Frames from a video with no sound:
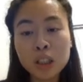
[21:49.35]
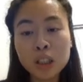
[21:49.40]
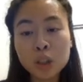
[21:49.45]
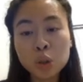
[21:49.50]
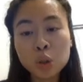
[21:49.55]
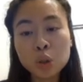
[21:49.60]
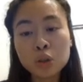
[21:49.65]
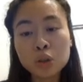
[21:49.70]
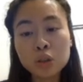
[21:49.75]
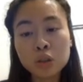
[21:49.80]

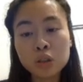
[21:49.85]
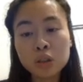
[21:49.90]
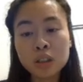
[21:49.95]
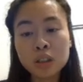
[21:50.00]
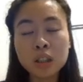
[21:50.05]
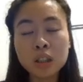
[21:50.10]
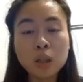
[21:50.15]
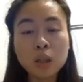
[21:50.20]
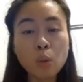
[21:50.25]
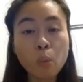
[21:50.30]
t-shirts to
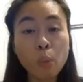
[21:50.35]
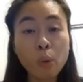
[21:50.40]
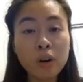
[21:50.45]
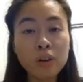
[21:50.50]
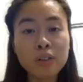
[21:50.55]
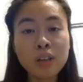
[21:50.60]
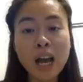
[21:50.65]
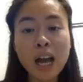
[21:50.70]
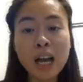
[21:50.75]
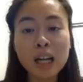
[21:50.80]
see
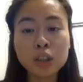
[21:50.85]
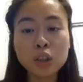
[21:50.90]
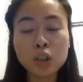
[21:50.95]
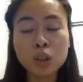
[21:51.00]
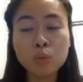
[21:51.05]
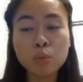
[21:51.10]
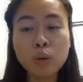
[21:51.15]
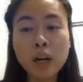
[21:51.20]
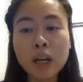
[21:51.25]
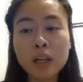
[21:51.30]
where they
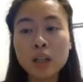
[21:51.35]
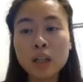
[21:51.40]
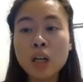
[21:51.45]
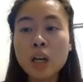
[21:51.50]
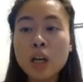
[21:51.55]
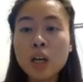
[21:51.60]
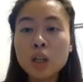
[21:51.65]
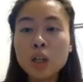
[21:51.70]
actually rank.